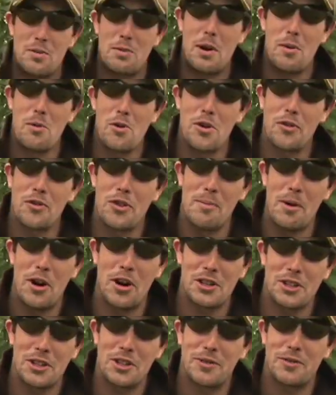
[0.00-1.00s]
Well, we're off the
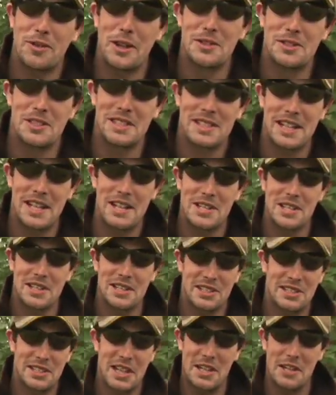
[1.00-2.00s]
mark on our floater session
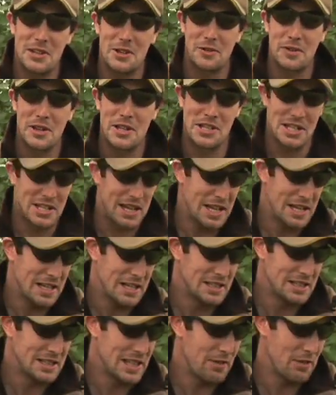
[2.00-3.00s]
at Stenhill Fishing
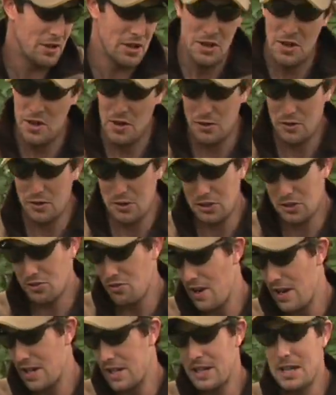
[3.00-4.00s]
Lake in Devon. Got this
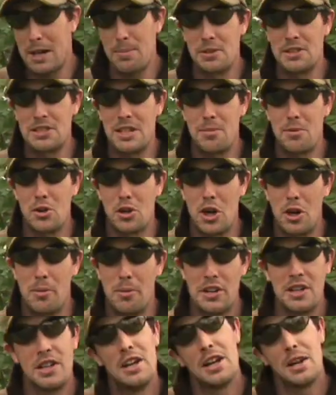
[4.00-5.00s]
cracking upper double
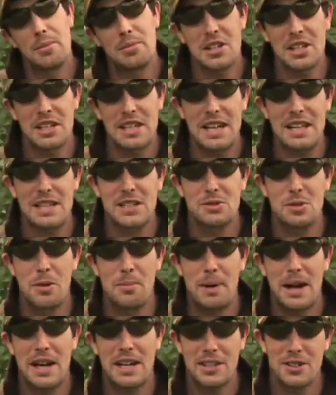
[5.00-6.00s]
common. I'm gonna get this
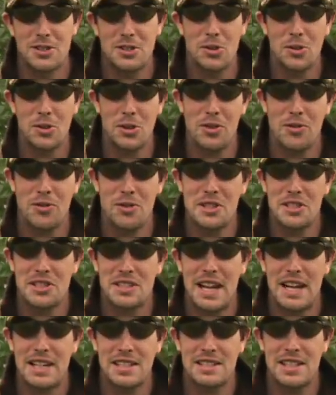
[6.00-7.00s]
one back and talk you through the
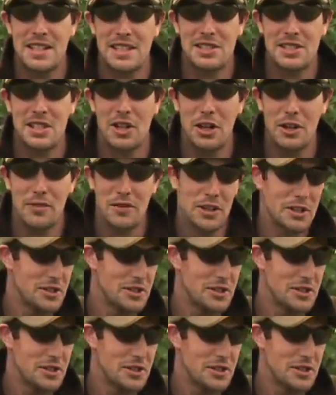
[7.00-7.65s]
tactics that I've